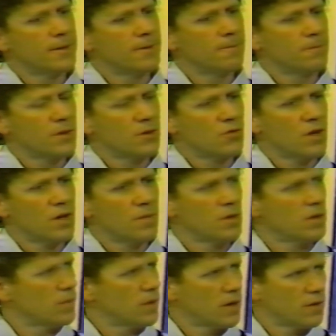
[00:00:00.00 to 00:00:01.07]
They try to
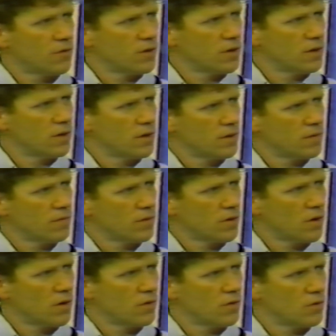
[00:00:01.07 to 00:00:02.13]
minimize the
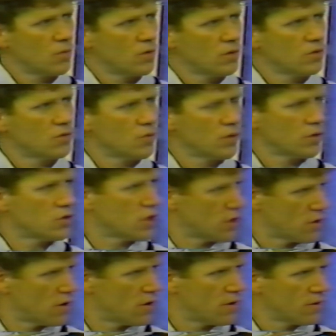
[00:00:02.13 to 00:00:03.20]
wheelchair
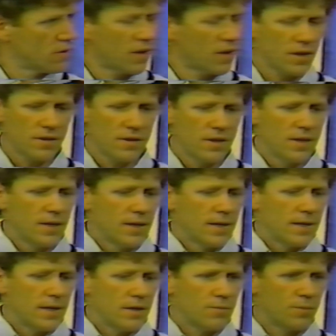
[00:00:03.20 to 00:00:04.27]
contact,
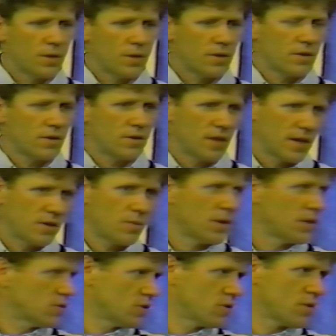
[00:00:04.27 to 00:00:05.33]
but that
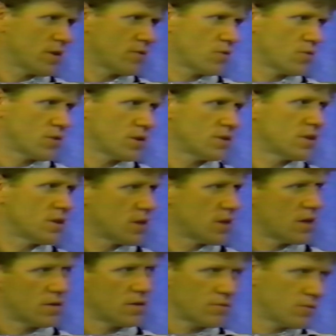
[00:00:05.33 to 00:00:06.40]
depends on the referees. They
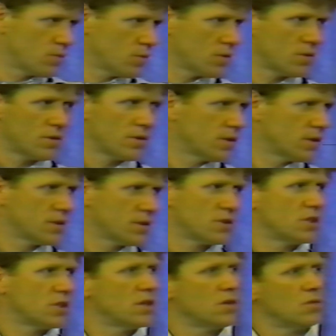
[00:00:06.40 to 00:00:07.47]
kind of will
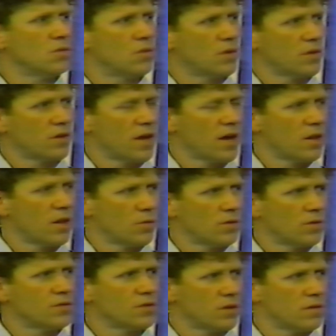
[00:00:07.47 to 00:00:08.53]
see what the
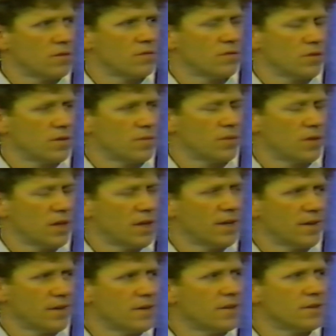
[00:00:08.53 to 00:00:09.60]
caliber of
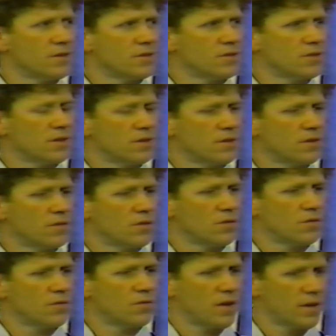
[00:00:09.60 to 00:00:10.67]
play is. And
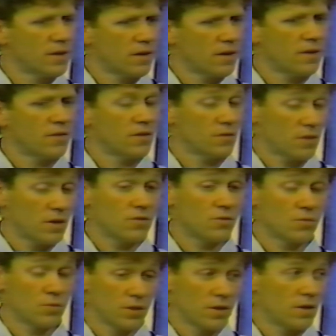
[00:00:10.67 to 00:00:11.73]
these guys
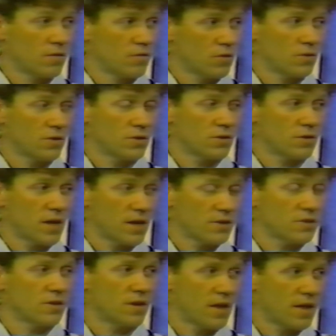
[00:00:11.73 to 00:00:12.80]
really give her, though. These are
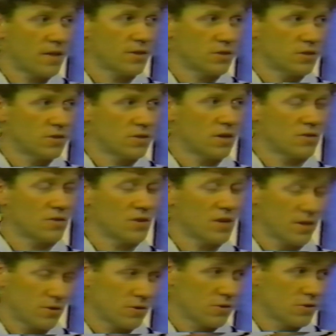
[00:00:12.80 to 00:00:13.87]
excellent athletes. These guys are in
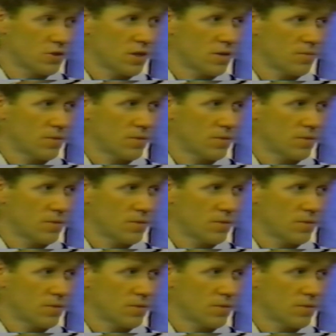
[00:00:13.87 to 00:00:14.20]
excellent shape.